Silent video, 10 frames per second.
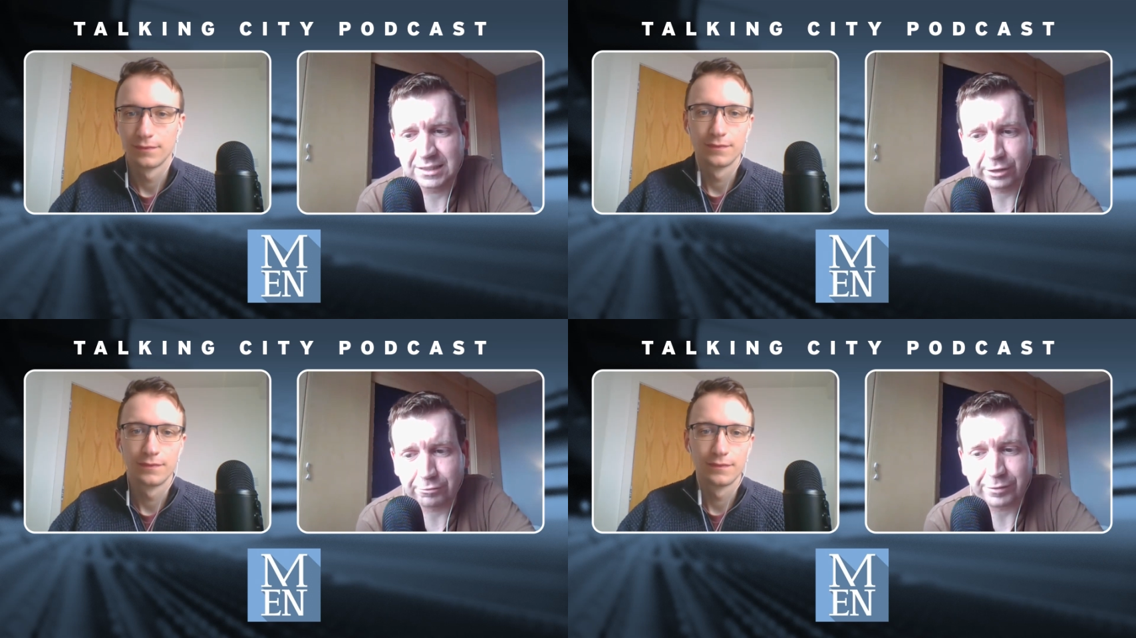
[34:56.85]

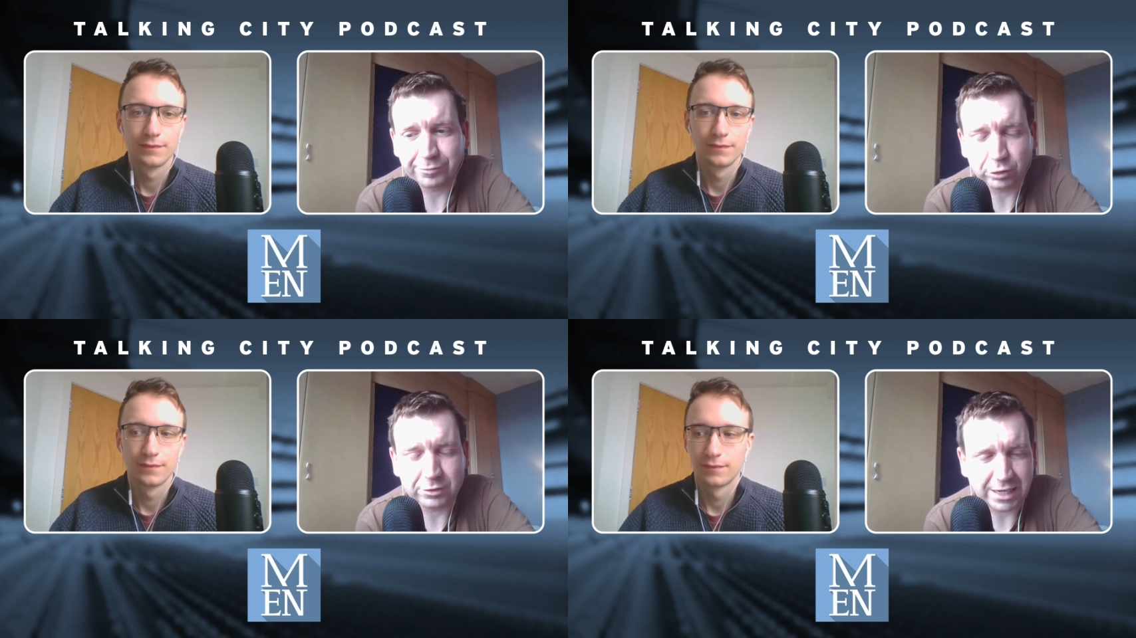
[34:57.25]
Speaker 1: three
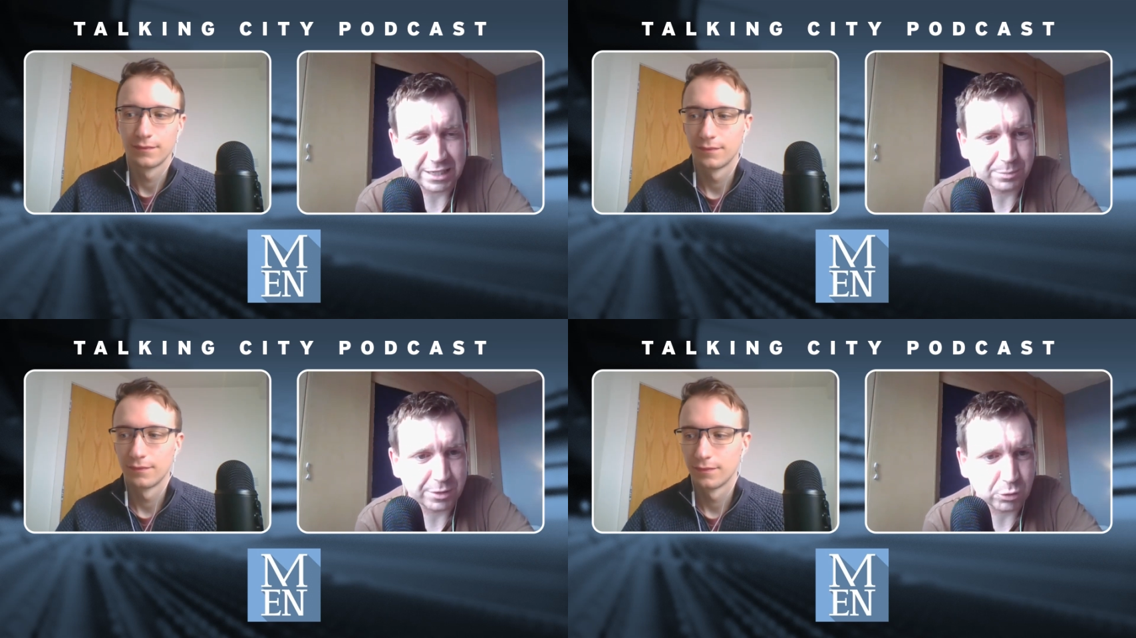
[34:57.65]
full
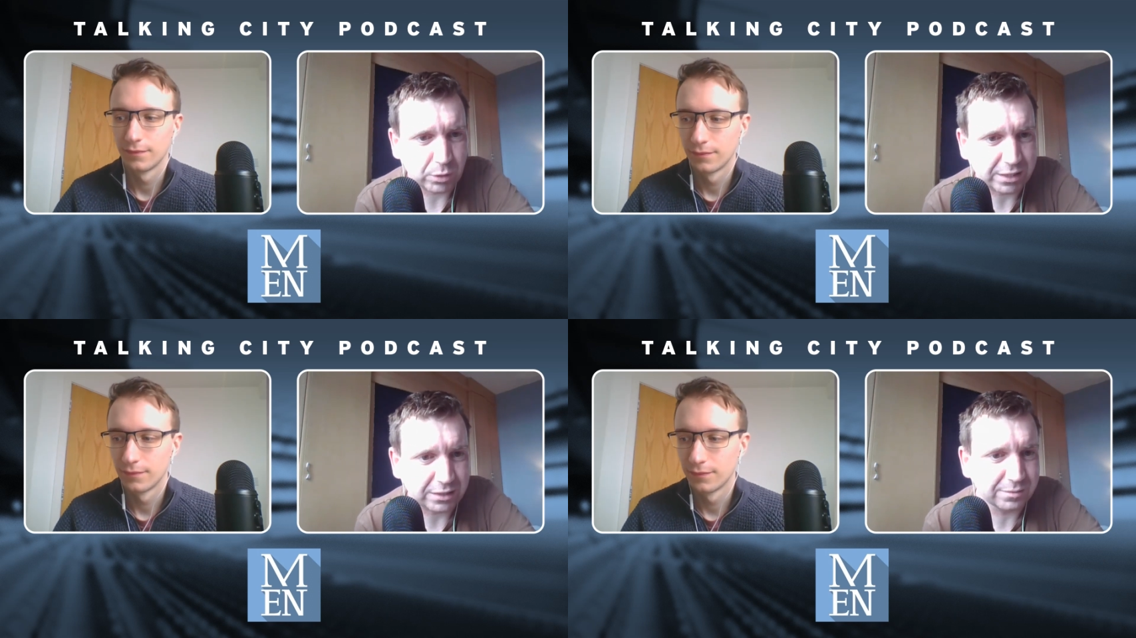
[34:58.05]
days
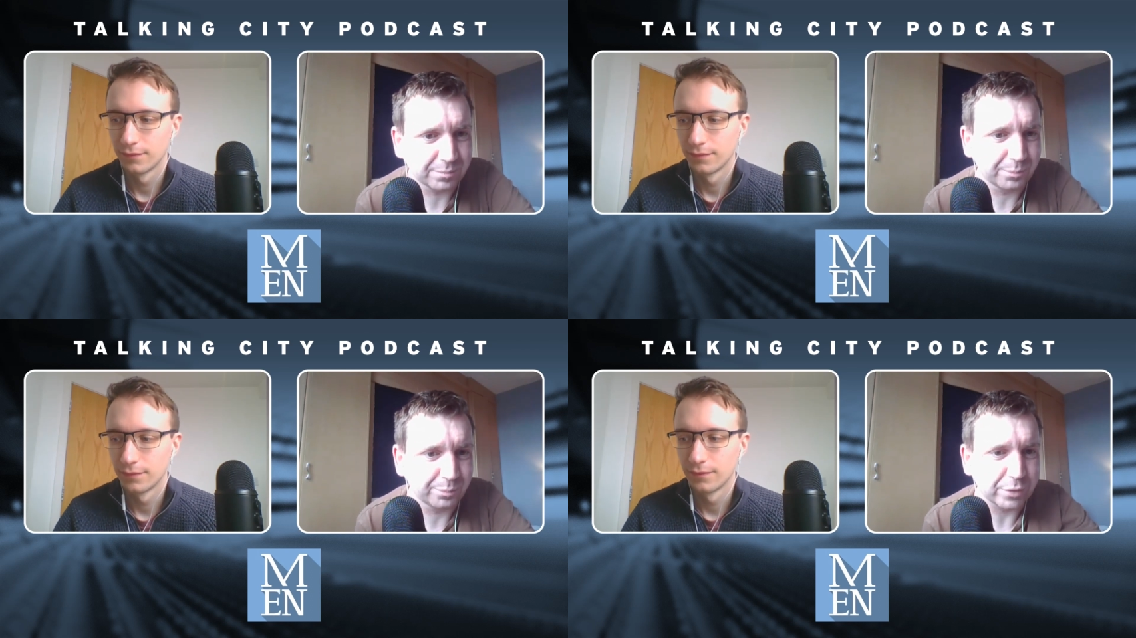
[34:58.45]
between
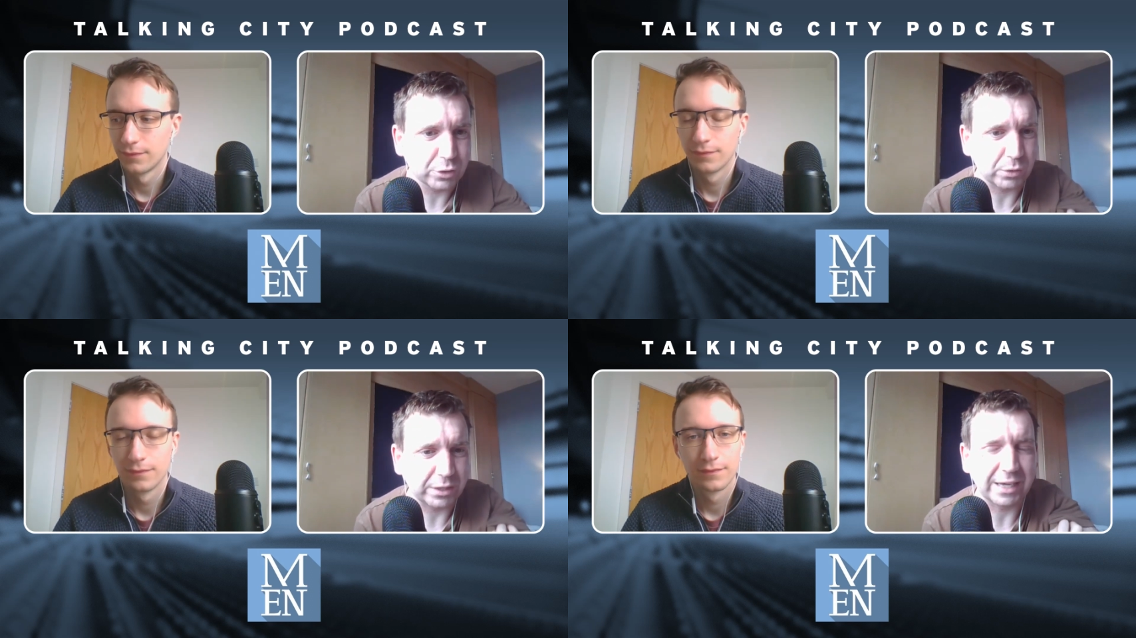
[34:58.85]

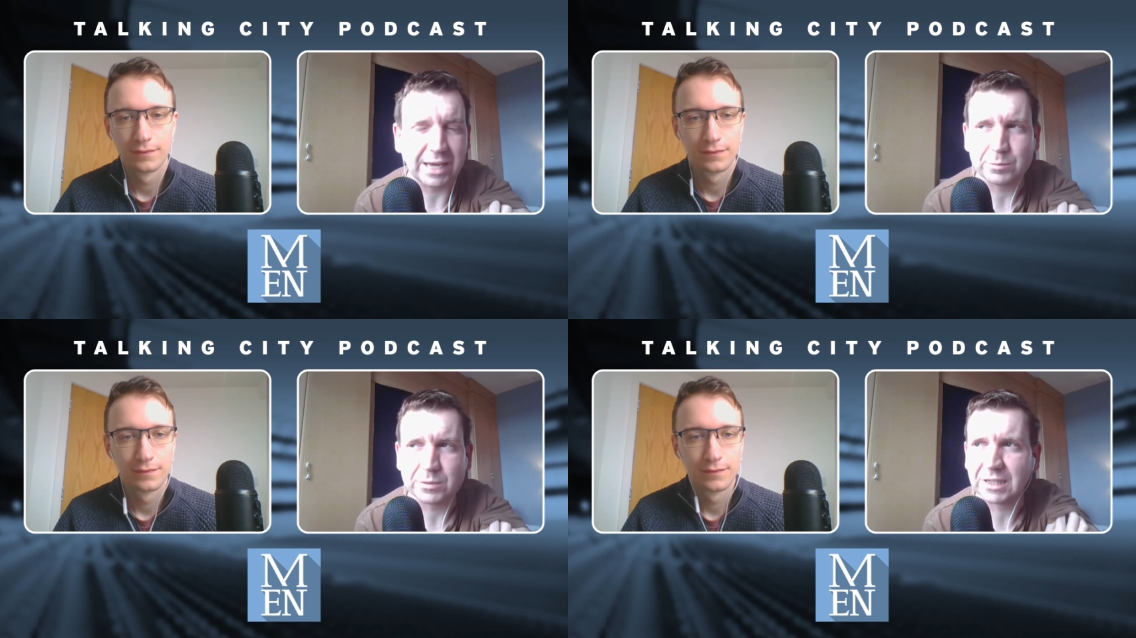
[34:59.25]
between the games.